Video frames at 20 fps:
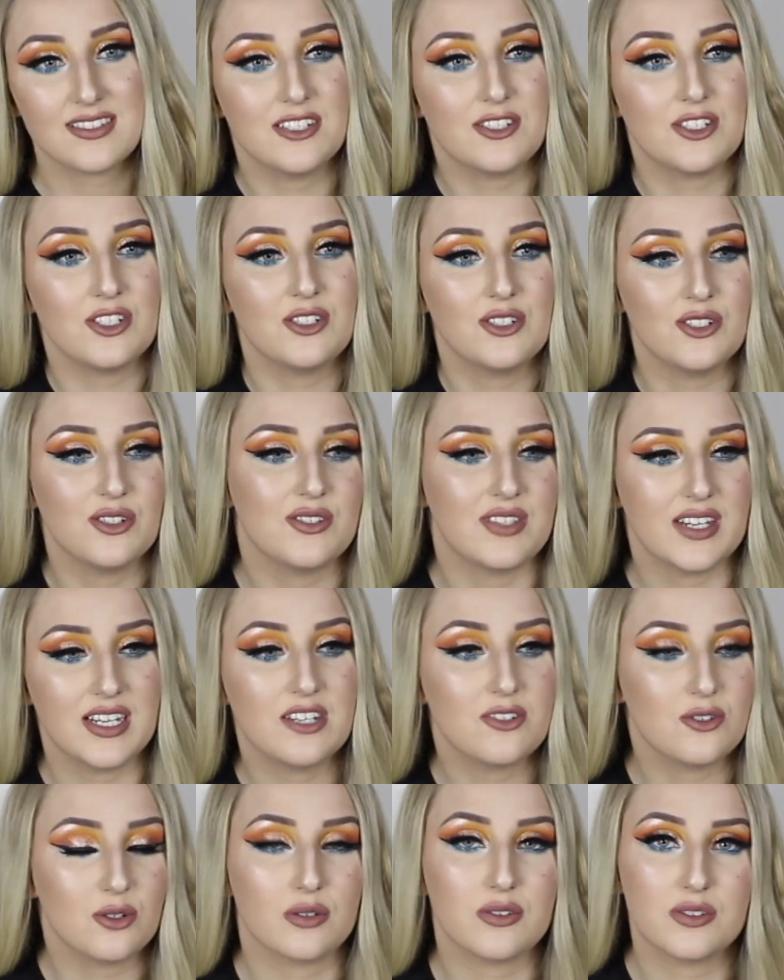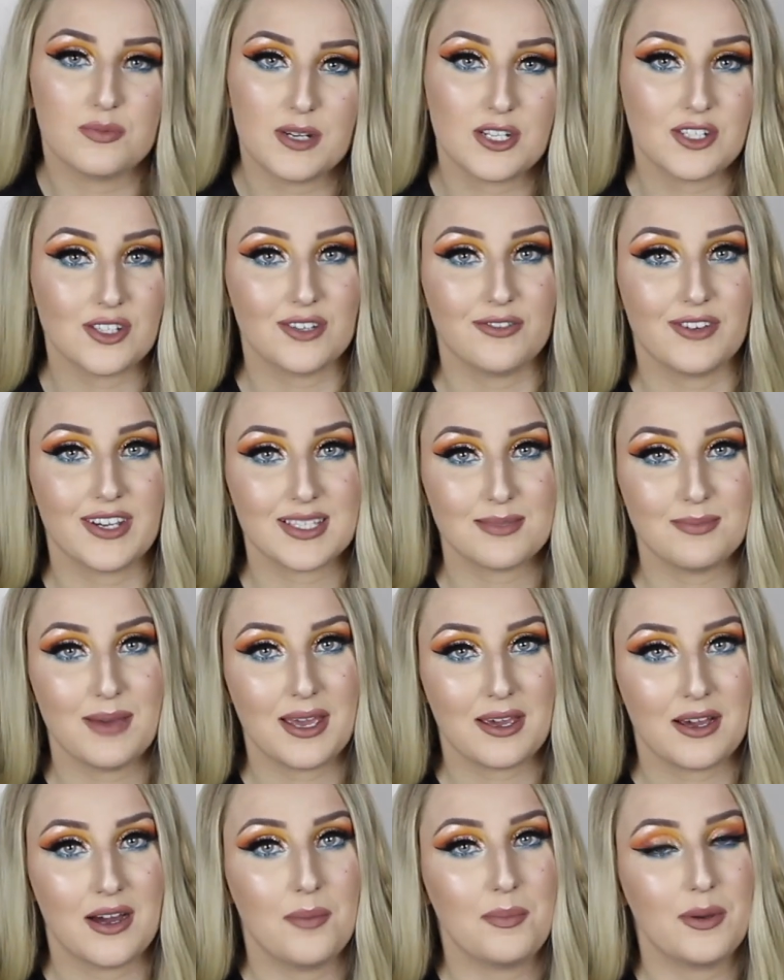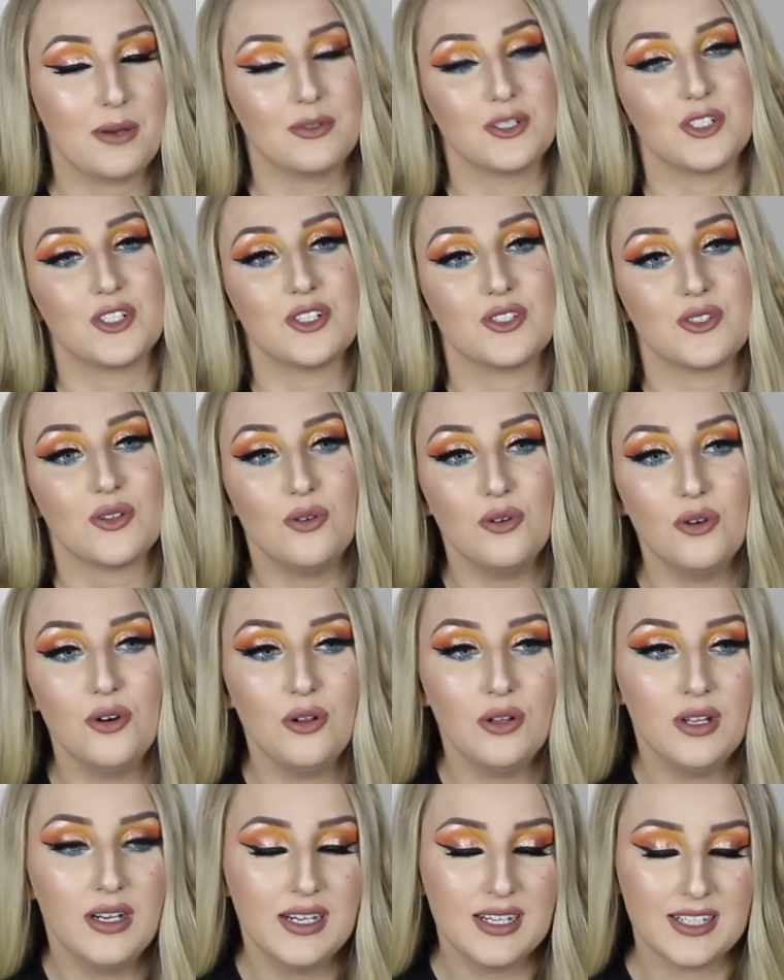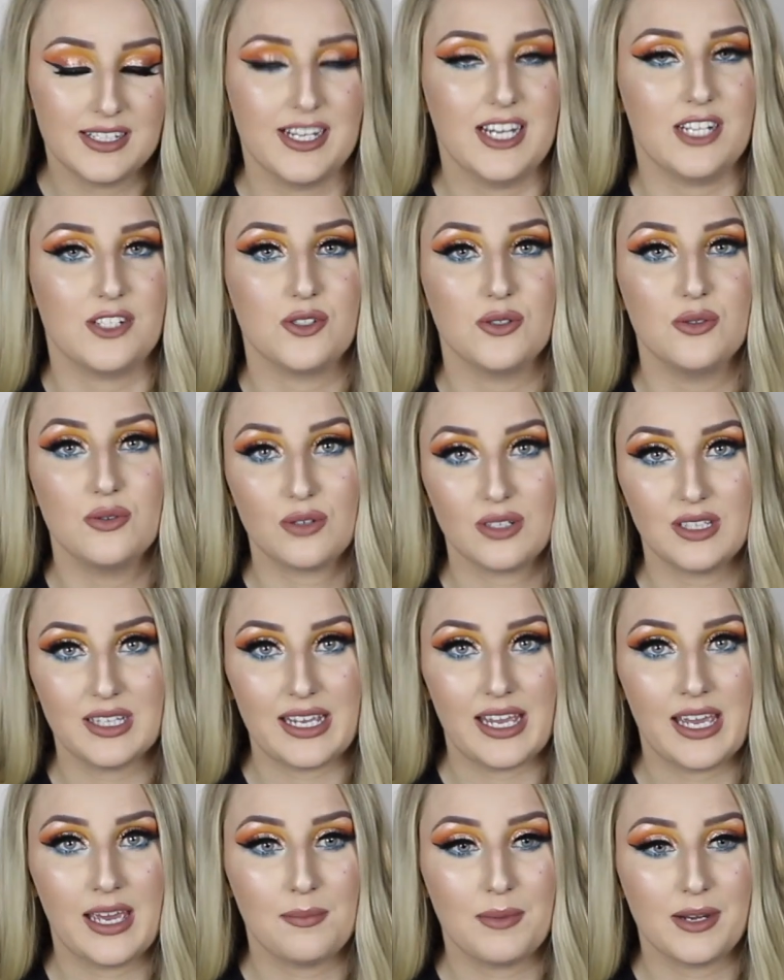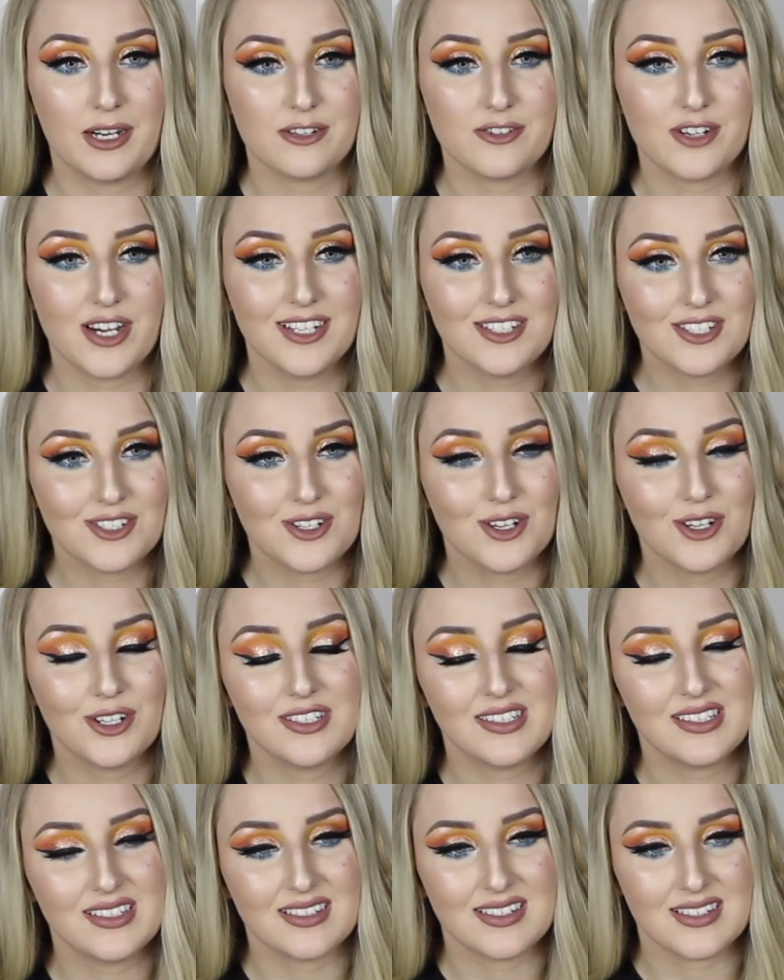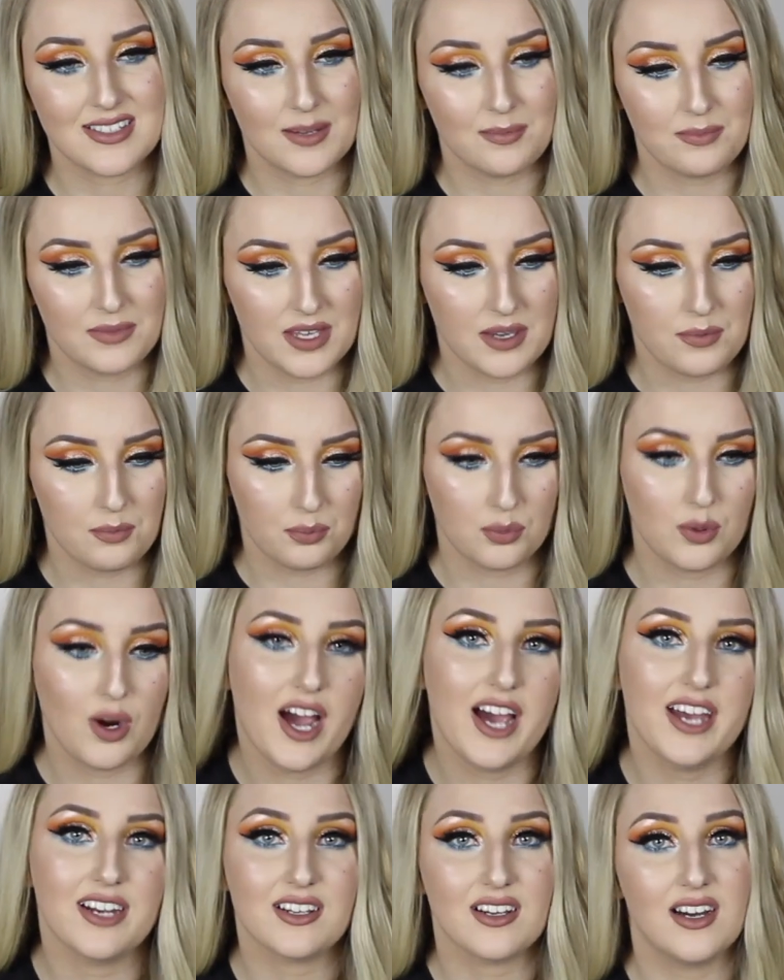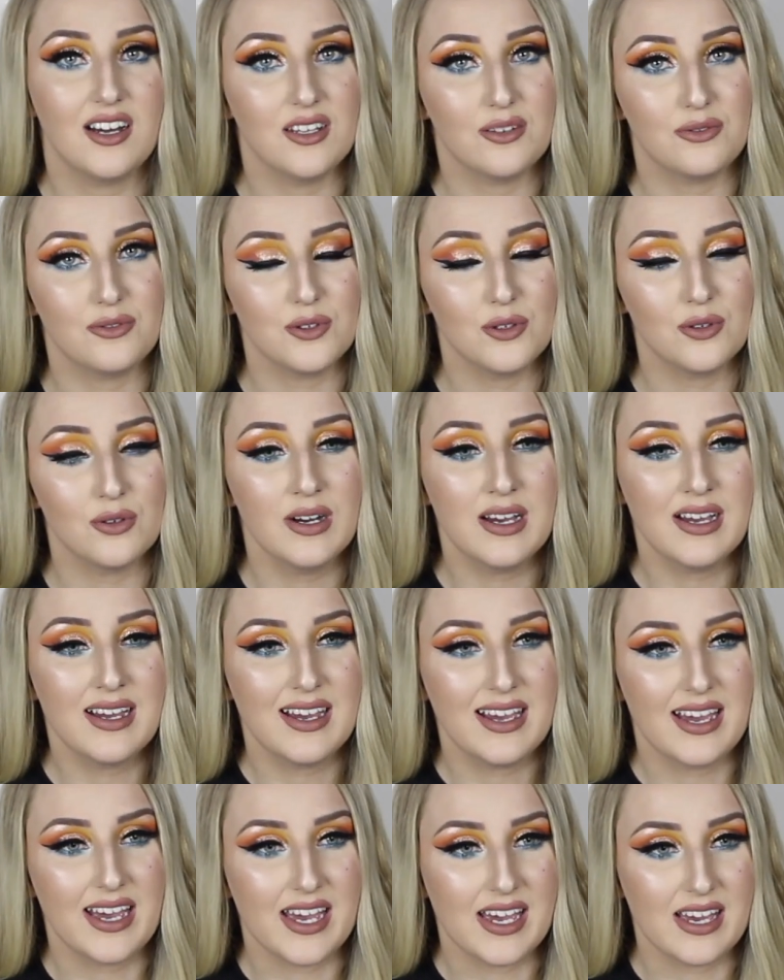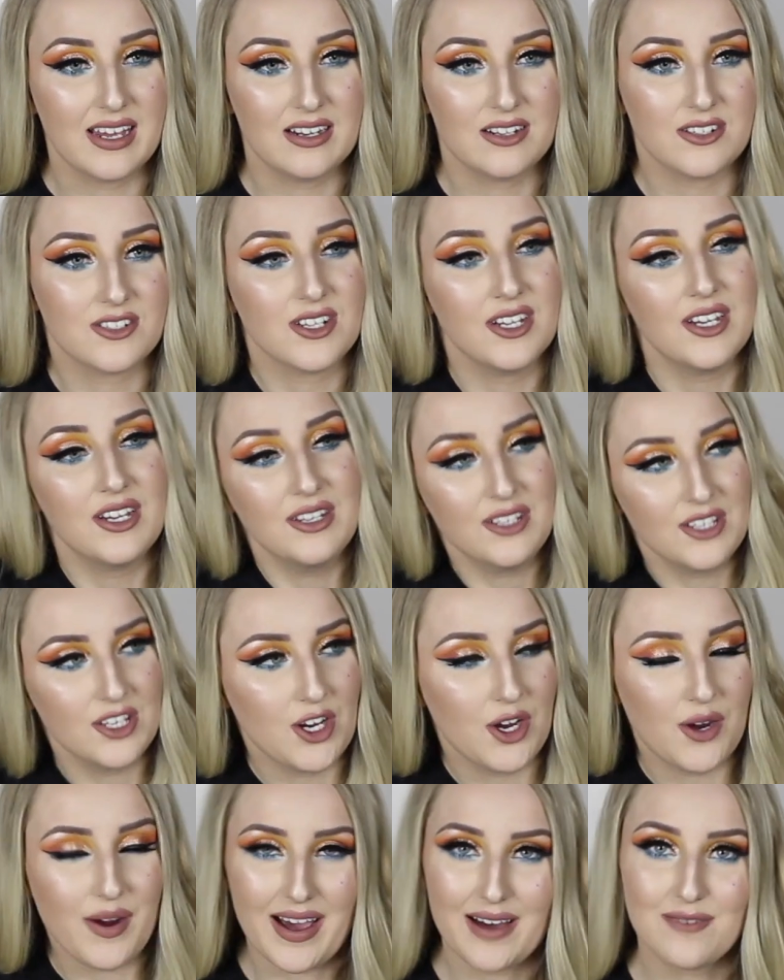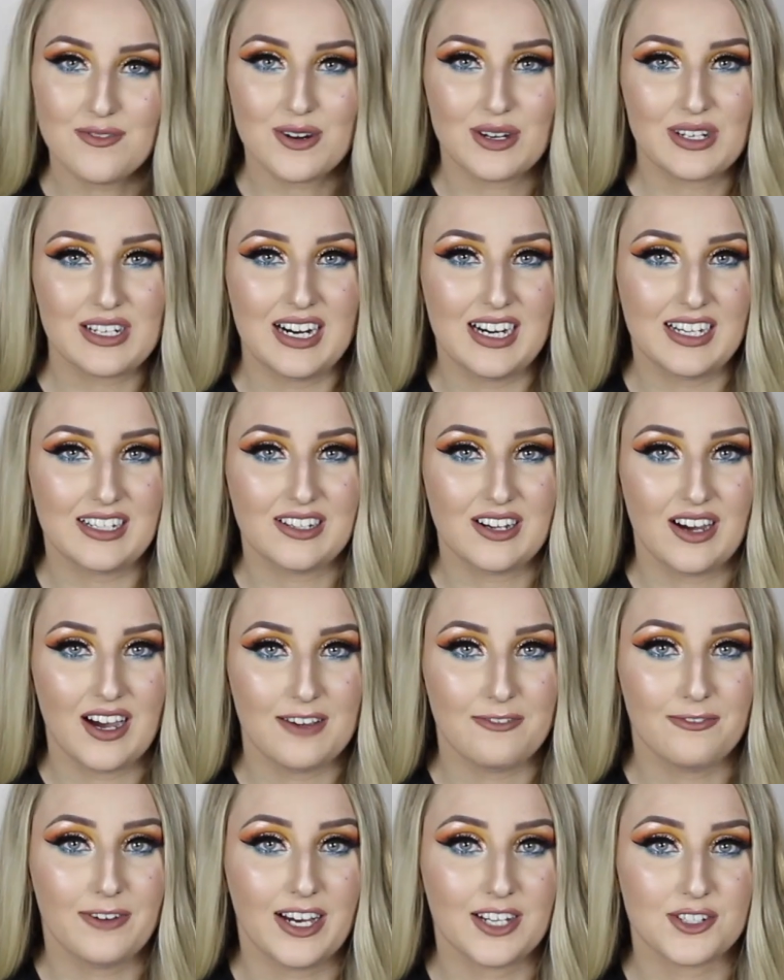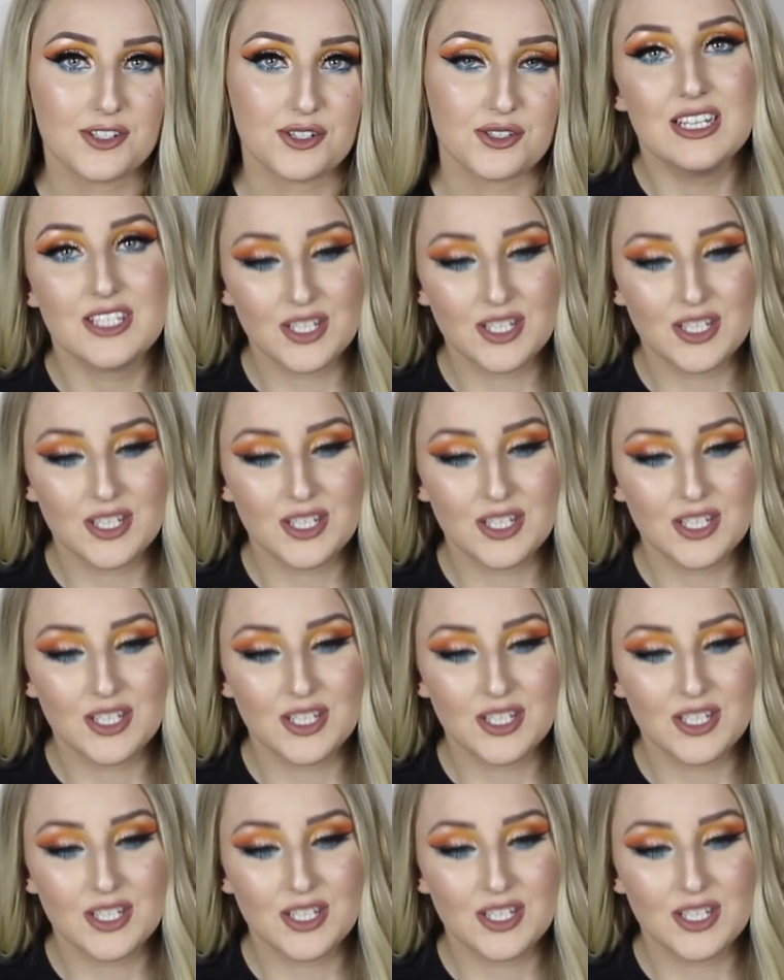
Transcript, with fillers: So I didn't use any sort of special effects makeup. It was just all natural glam, and I tried to turn it into something bright, colourful, and you know, avant-garde and high fashion.